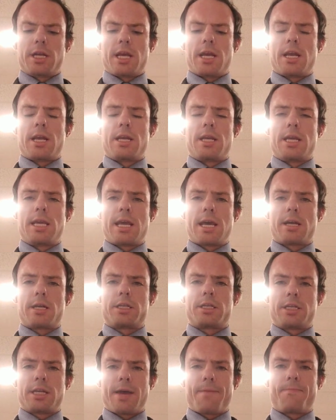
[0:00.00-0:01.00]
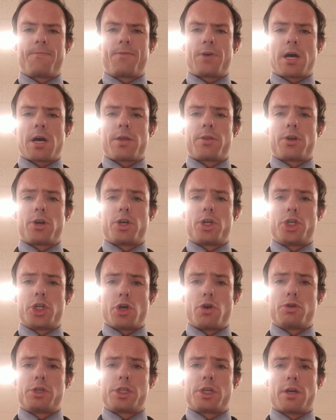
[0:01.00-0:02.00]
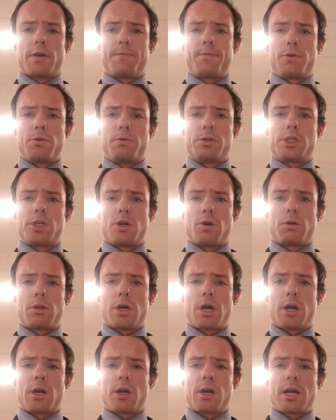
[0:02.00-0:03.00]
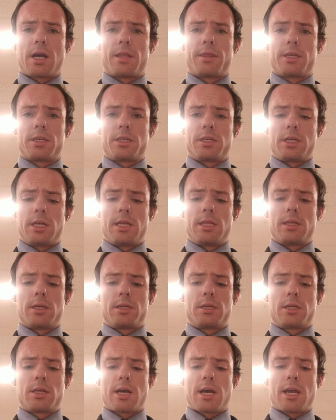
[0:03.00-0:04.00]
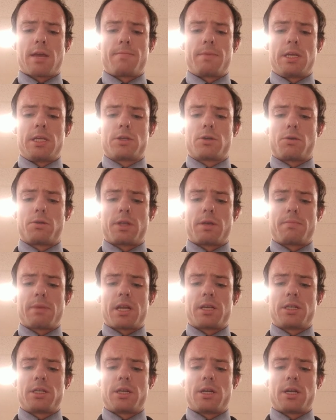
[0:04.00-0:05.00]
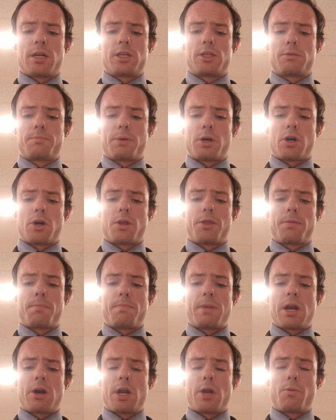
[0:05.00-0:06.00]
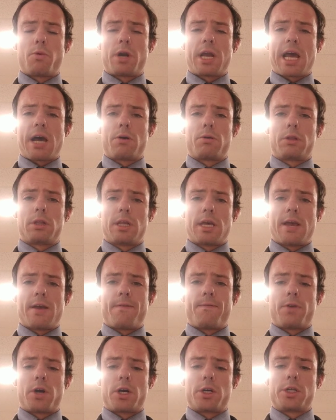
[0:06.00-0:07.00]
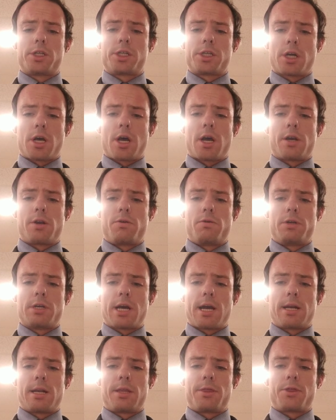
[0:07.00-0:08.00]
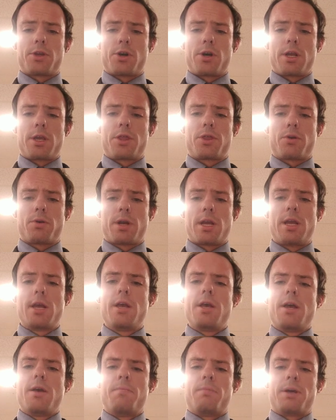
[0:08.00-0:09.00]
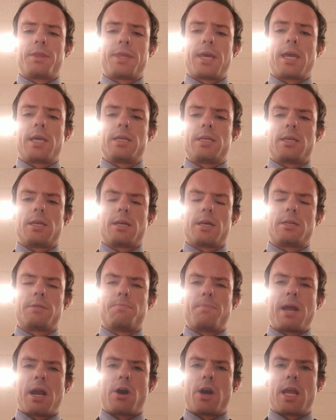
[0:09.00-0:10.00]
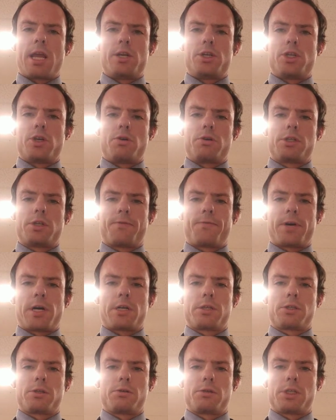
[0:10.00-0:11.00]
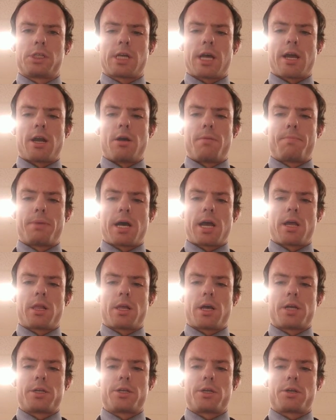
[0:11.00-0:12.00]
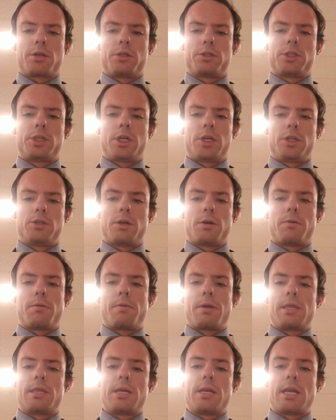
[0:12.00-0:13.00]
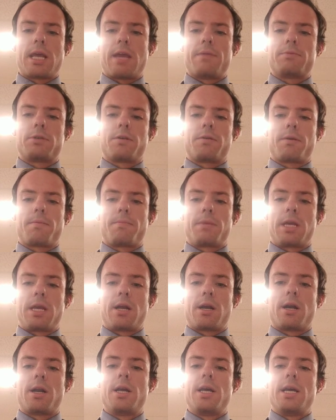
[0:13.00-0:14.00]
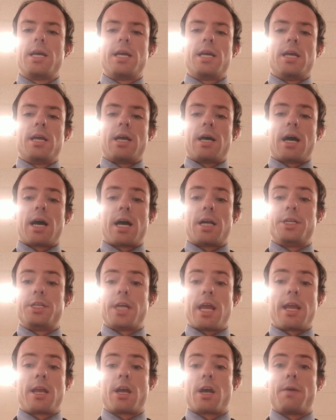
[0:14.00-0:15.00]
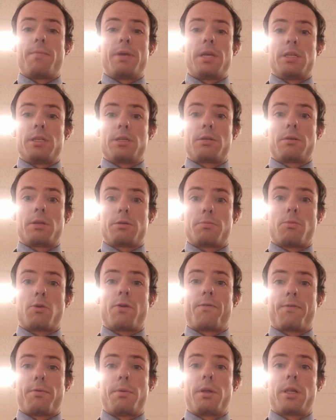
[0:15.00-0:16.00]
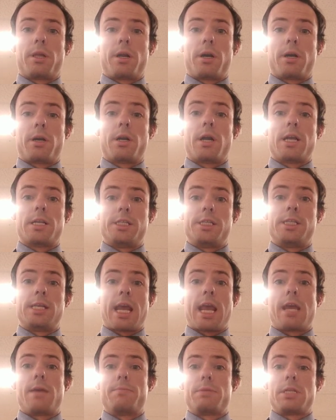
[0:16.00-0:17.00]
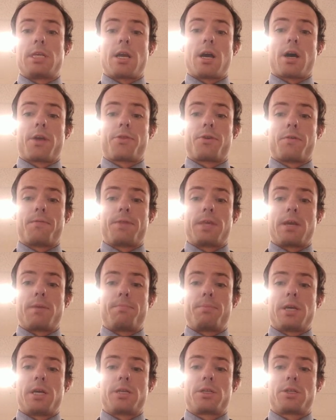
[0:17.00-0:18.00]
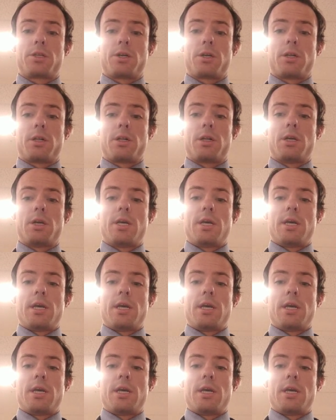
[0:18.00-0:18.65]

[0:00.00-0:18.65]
And he had a stepfather, Joseph, who is no longer on the scene this time. He's only mentioned in his birth. Mary would outlive her son, who died at 33. But Mary and Joseph also sired biological children. We read the names of them here. Jacob is more familiar as James, the author of the epistle.